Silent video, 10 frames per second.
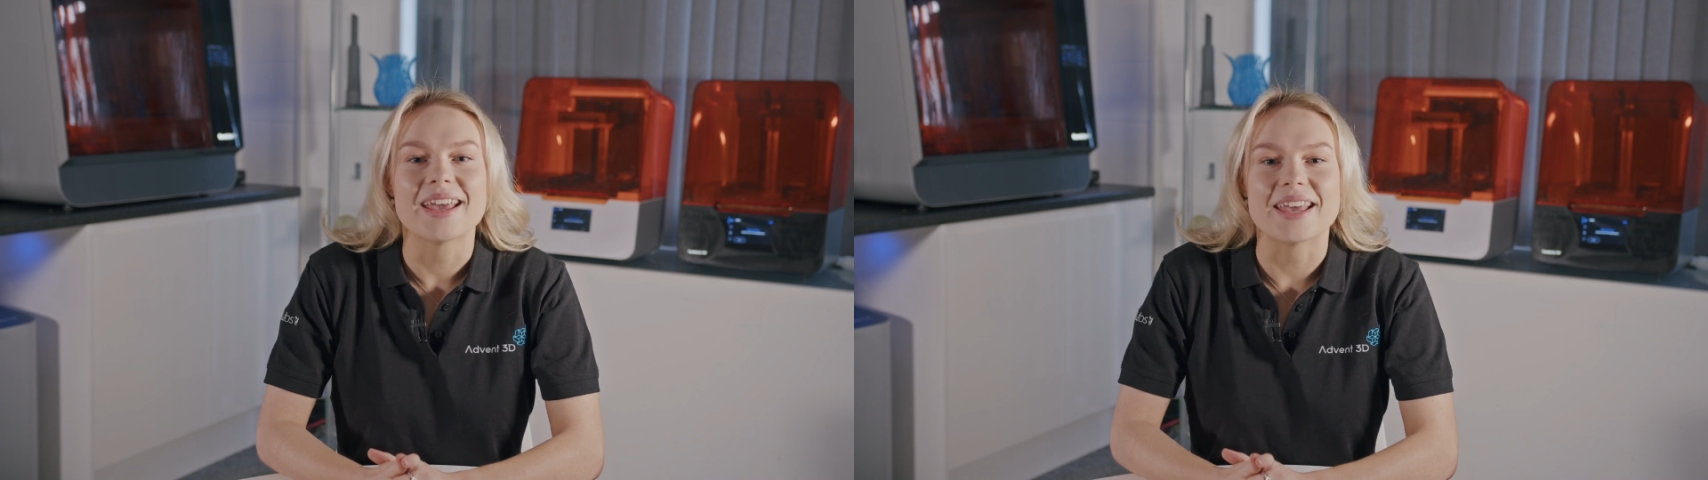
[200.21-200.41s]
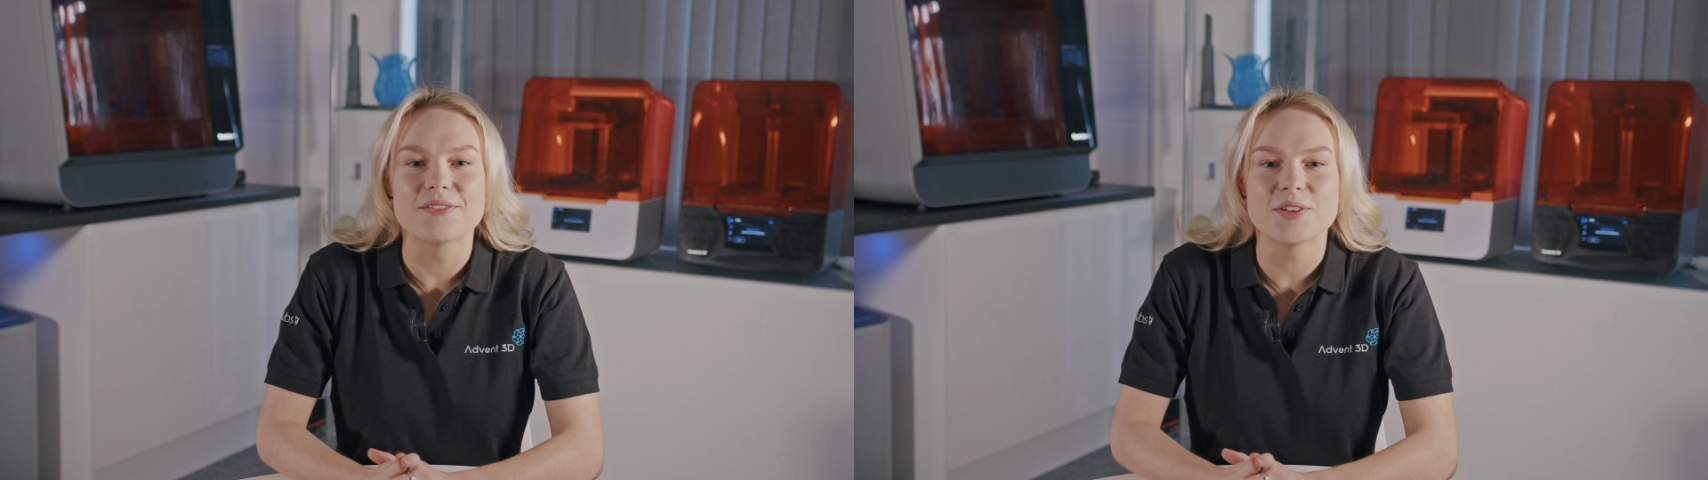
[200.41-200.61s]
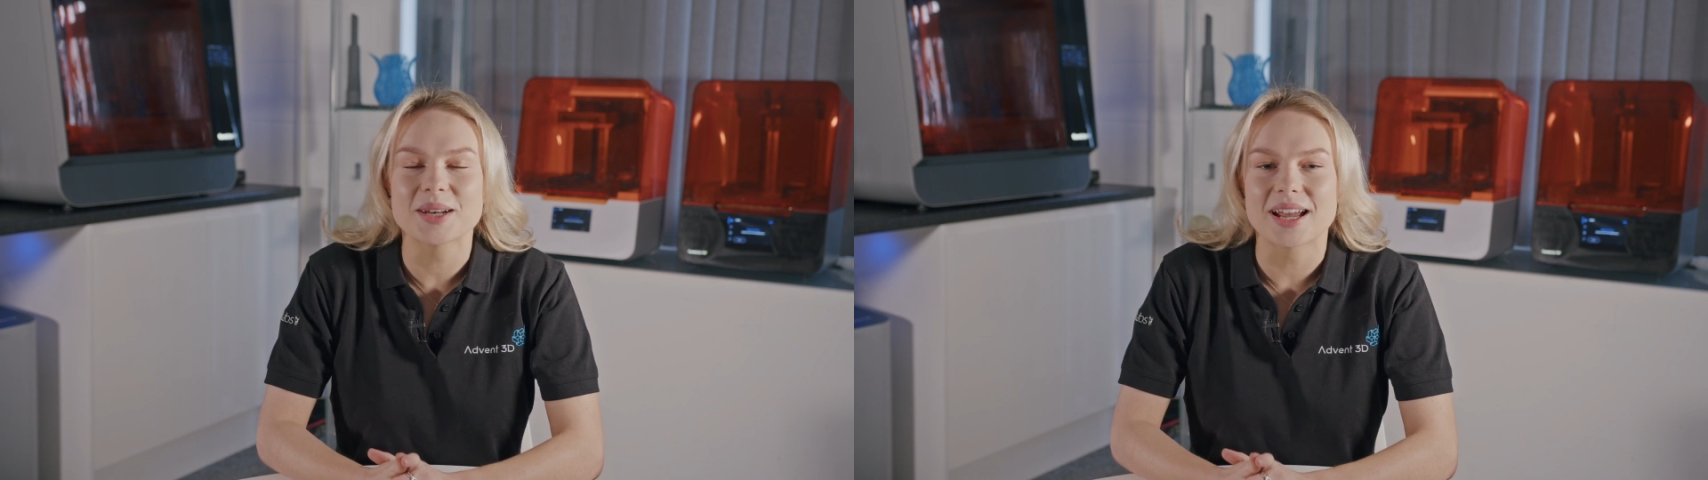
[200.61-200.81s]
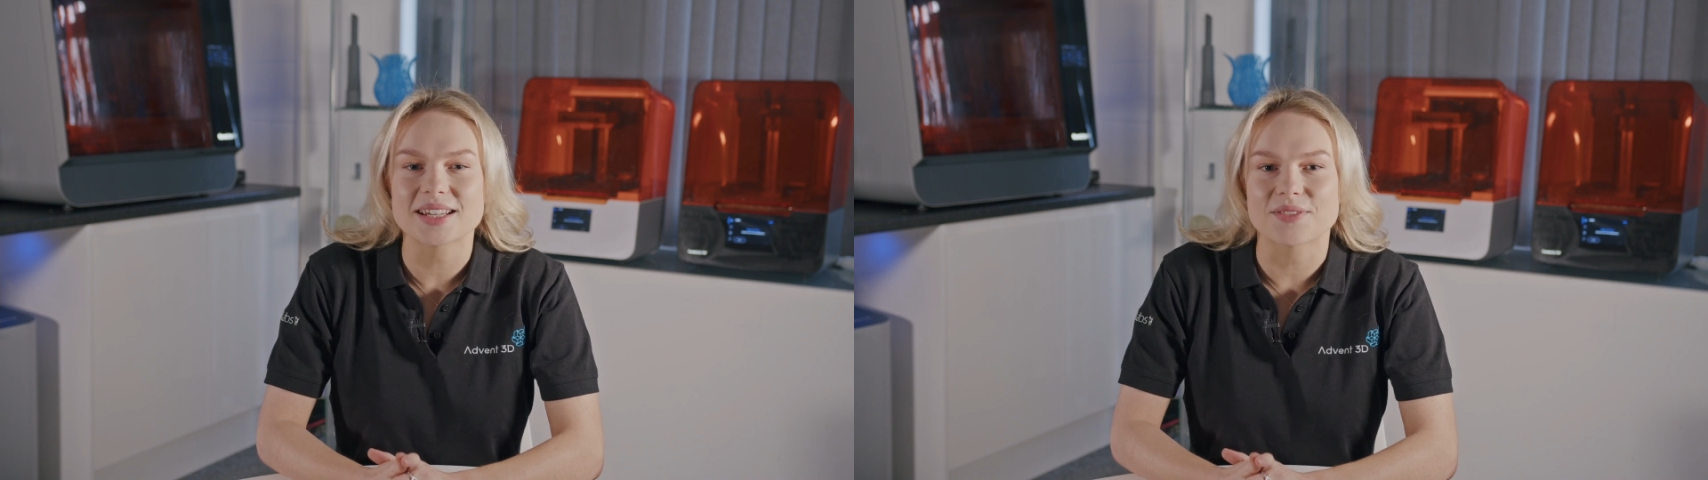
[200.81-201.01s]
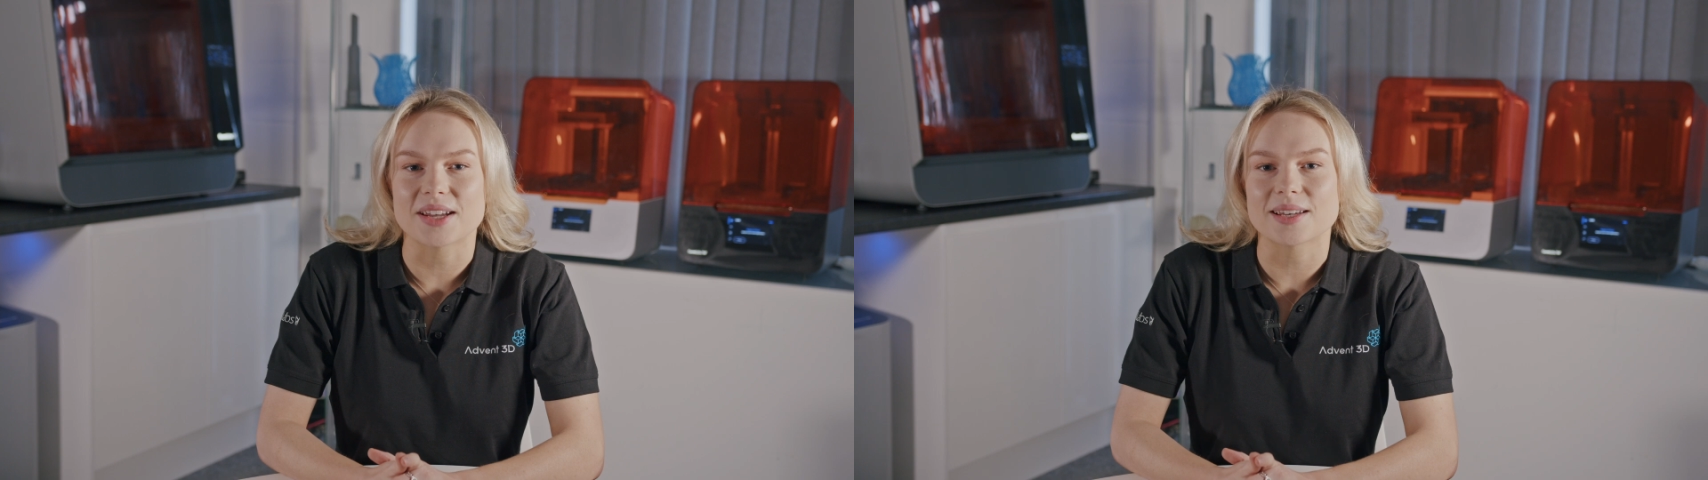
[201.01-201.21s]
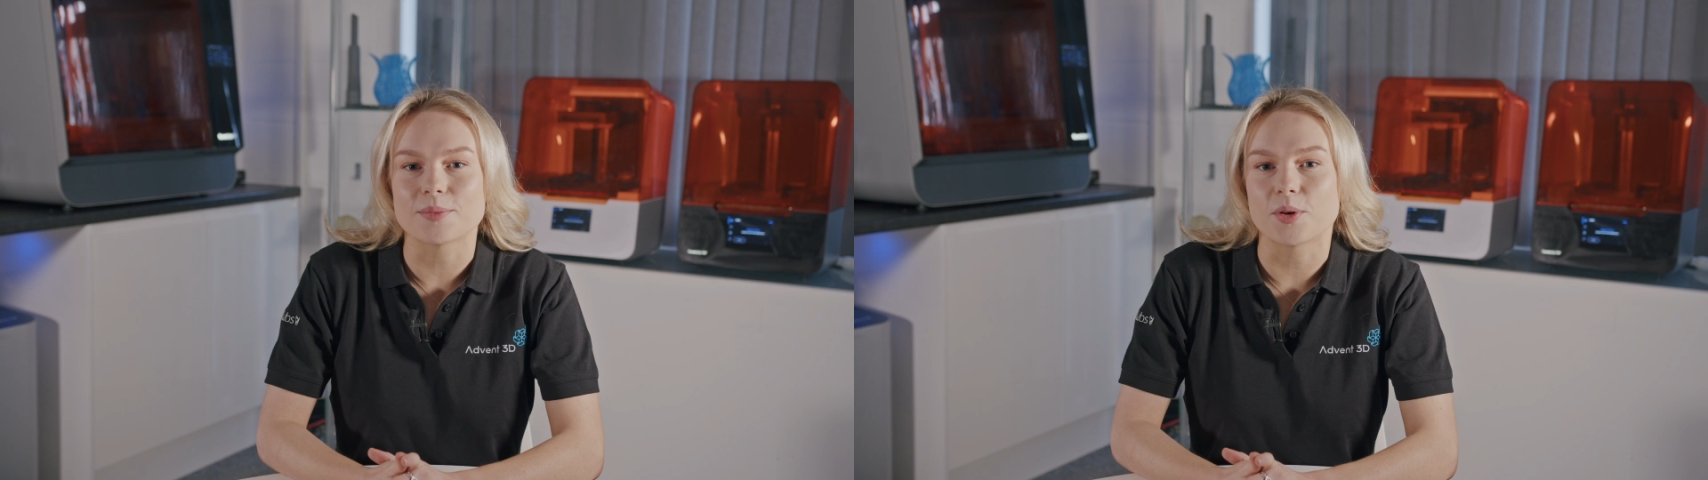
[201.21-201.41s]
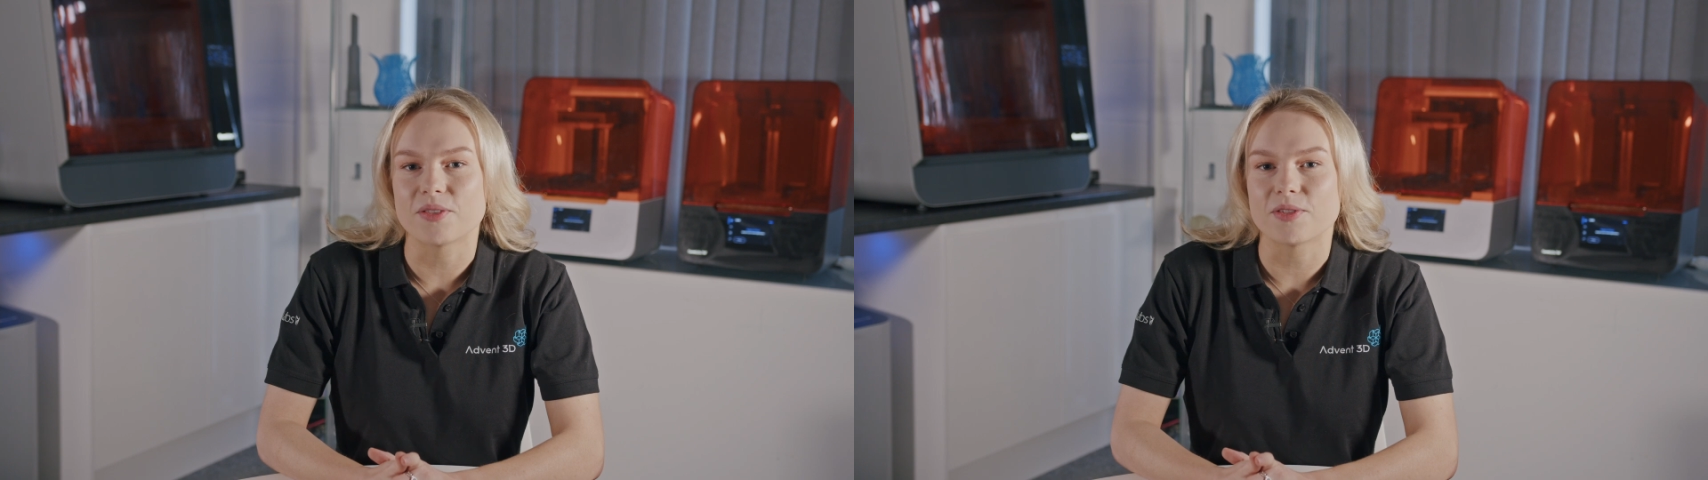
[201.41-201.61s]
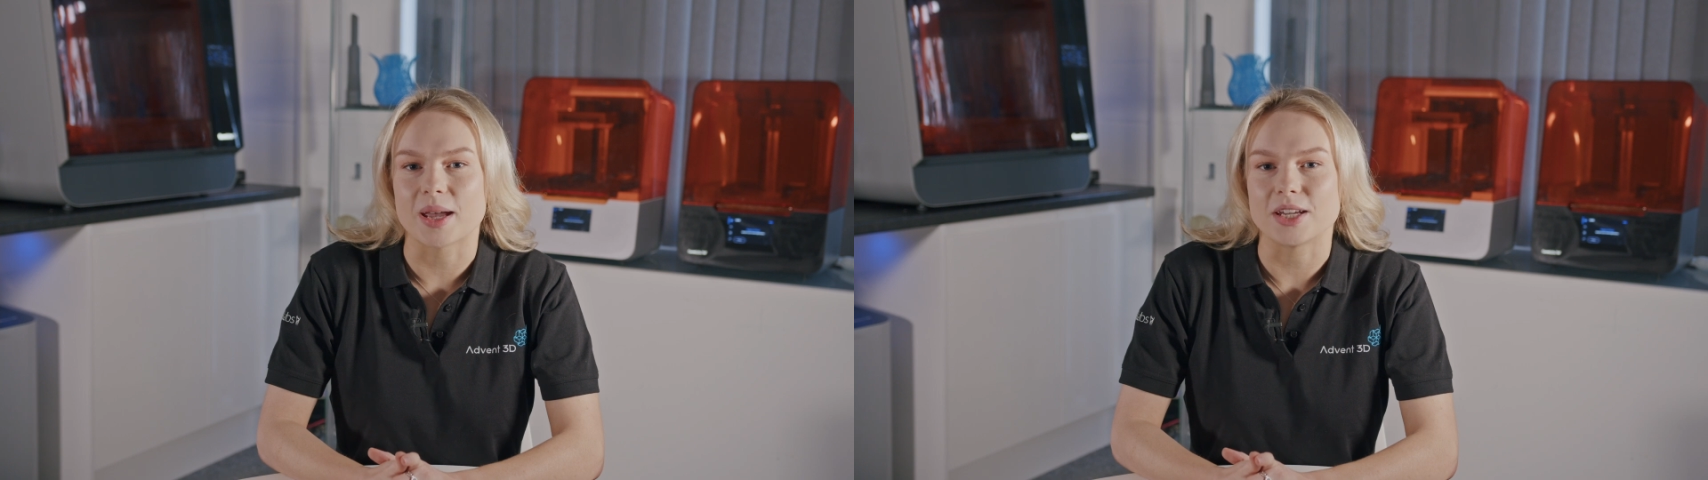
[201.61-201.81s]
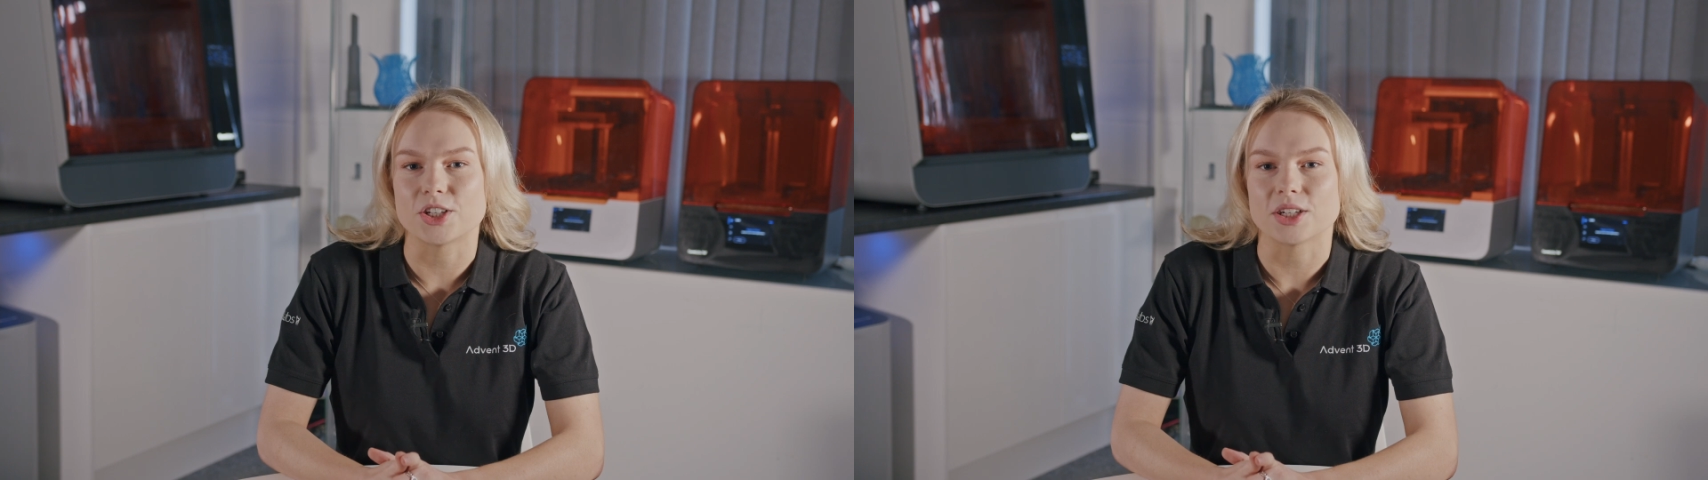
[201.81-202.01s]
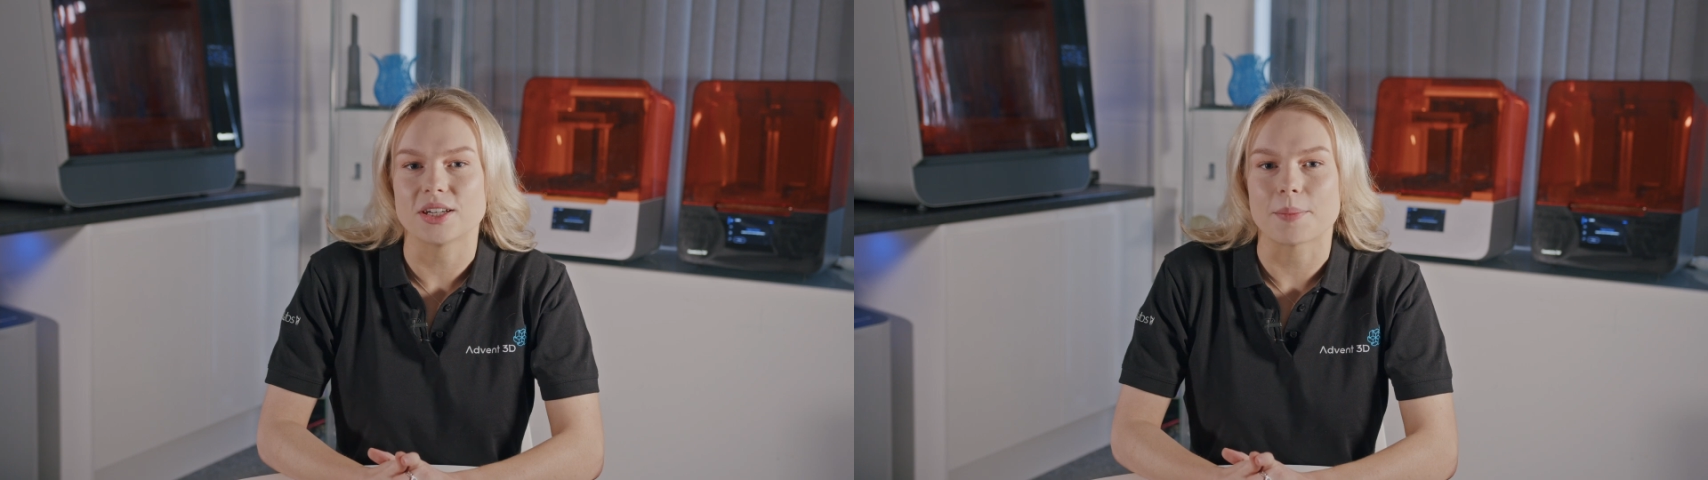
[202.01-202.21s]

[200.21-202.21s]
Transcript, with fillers: If you would like to find out more information